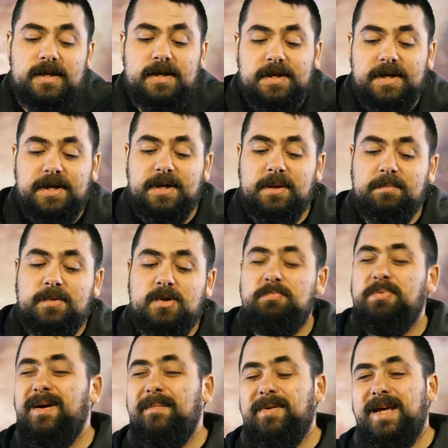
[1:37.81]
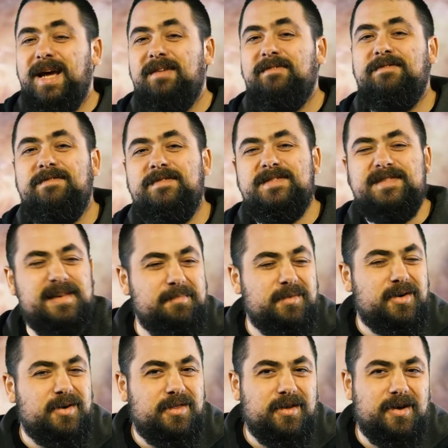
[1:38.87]
You probably have
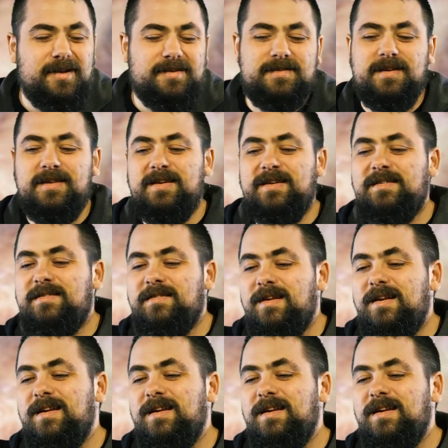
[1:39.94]
similar thoughts to this.